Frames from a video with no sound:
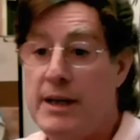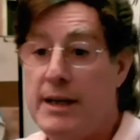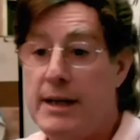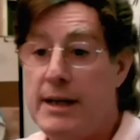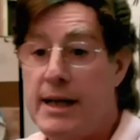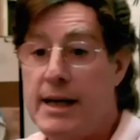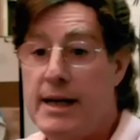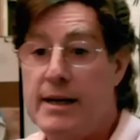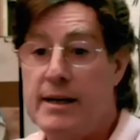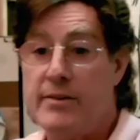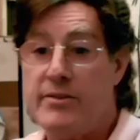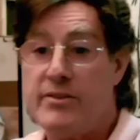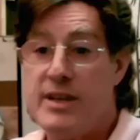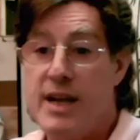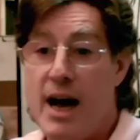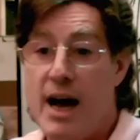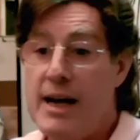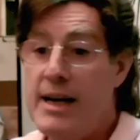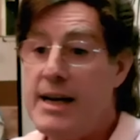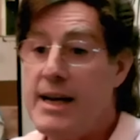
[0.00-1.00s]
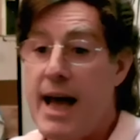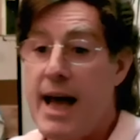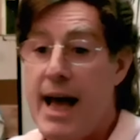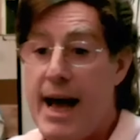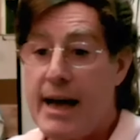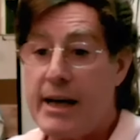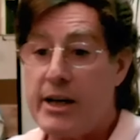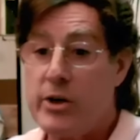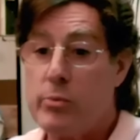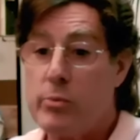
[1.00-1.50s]
and it is not an
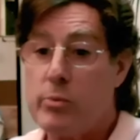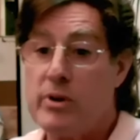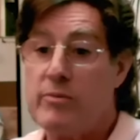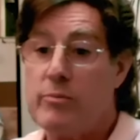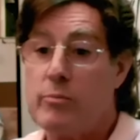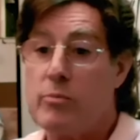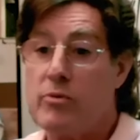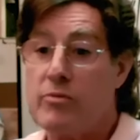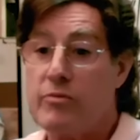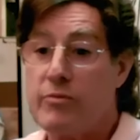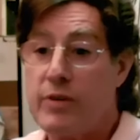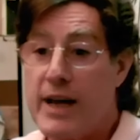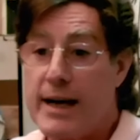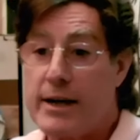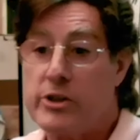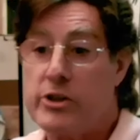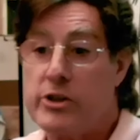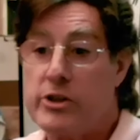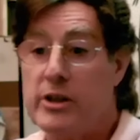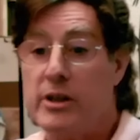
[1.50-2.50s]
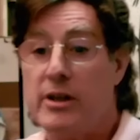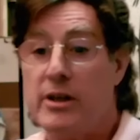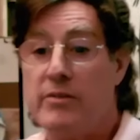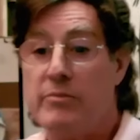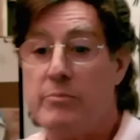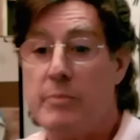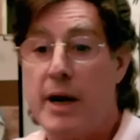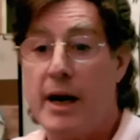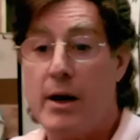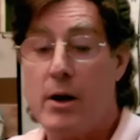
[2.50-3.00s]
accurate reflection of
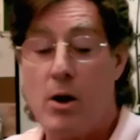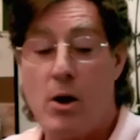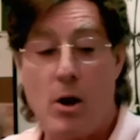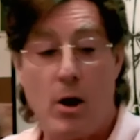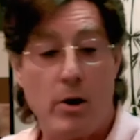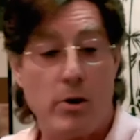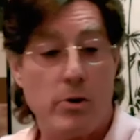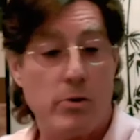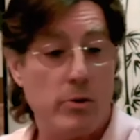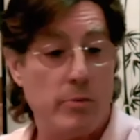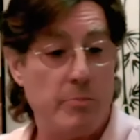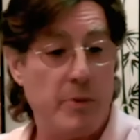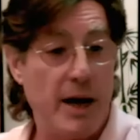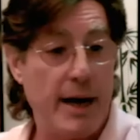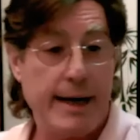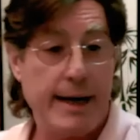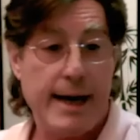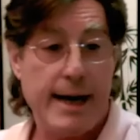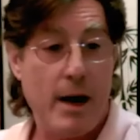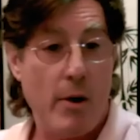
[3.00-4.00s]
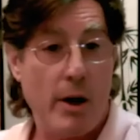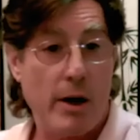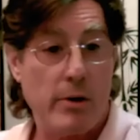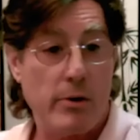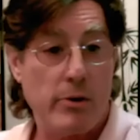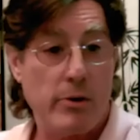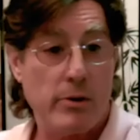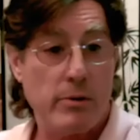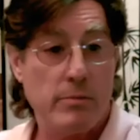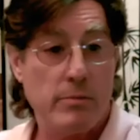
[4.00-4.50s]
my heart or my character.